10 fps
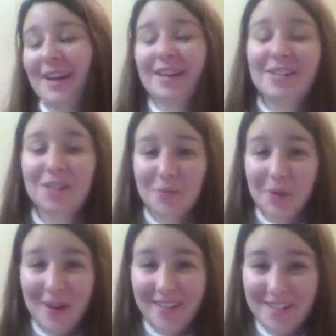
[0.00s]
she's
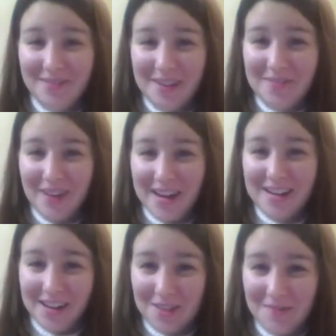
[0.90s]
requested me to make
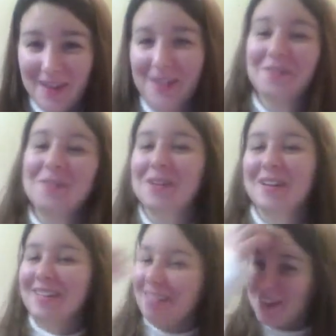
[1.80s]
another pair for
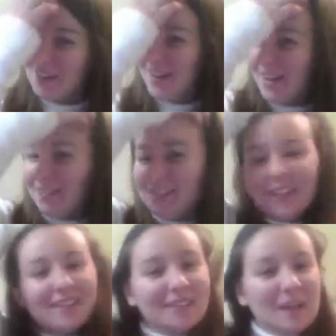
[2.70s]
her, so I'll have
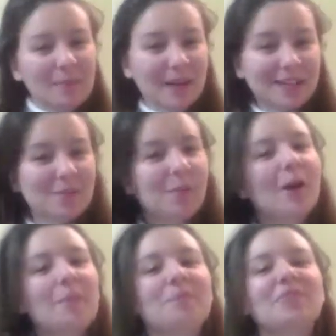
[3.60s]
to make some
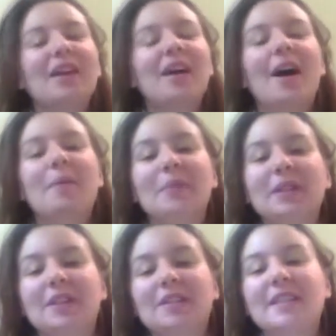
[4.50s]
more.
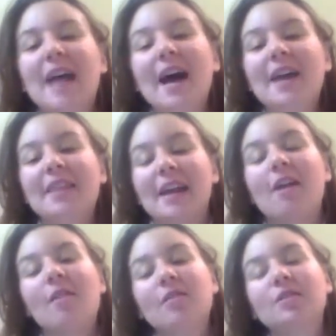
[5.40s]
But there's that, and then I
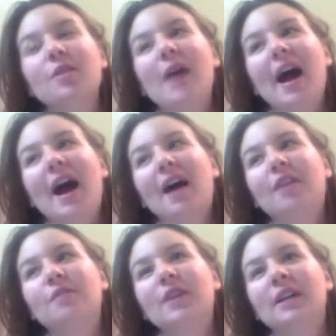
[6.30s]
also
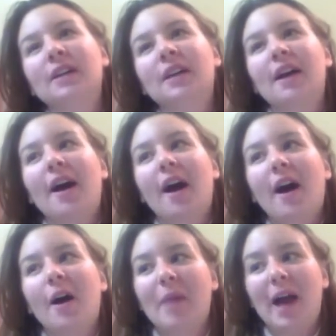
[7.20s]
have
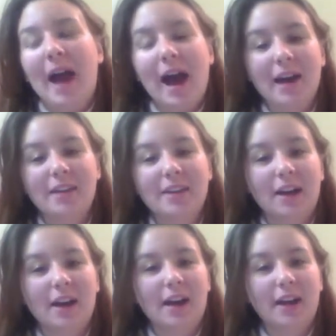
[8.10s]
a hat that
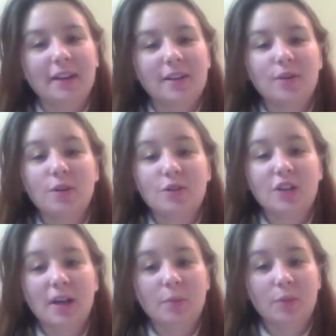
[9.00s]
I
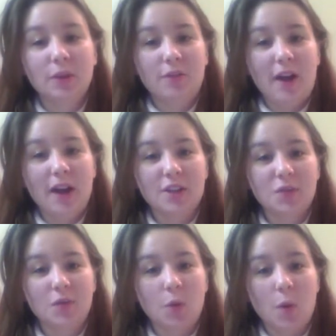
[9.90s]
crocheted up really fast
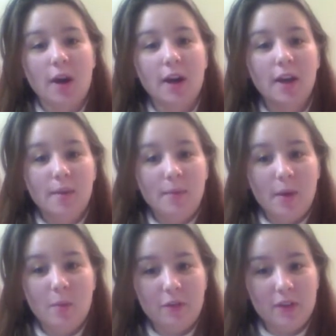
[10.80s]
for my
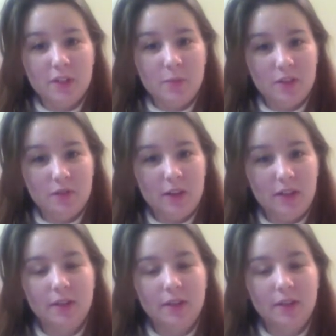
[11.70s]
boyfriend's best friend,